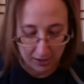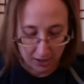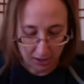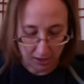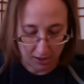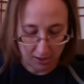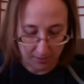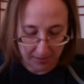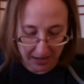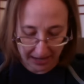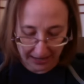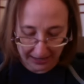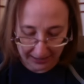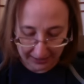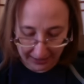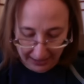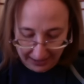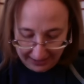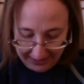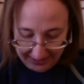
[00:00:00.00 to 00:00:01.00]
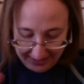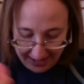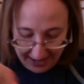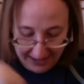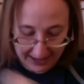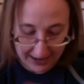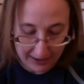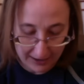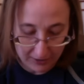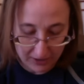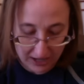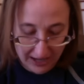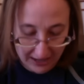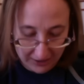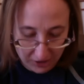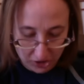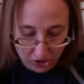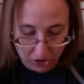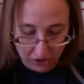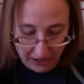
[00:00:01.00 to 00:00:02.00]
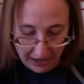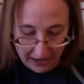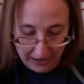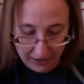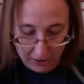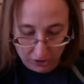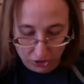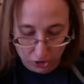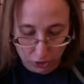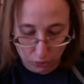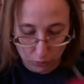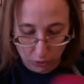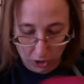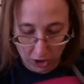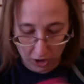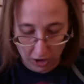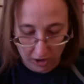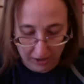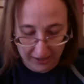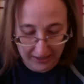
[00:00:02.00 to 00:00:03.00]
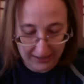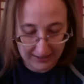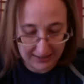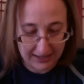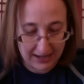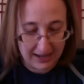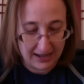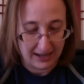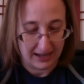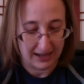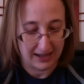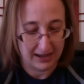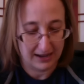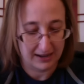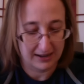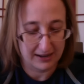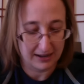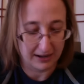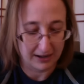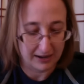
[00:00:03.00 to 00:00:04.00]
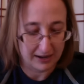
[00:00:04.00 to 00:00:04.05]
And I sat down yesterday to work on it and